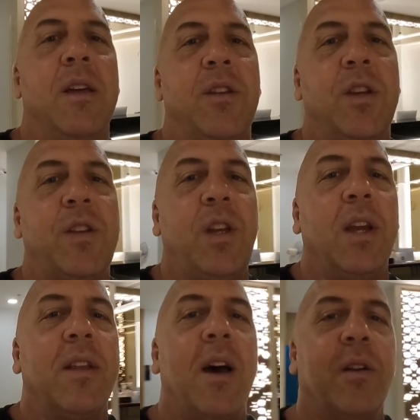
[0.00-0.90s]
Just
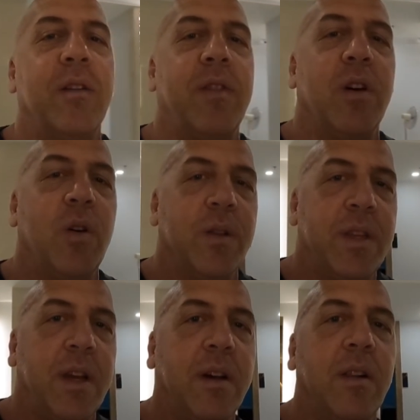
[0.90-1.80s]
checked out of the
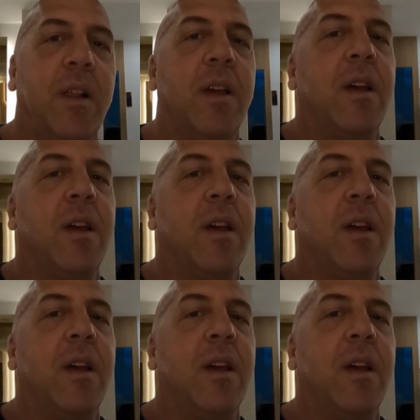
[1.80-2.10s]
hotel.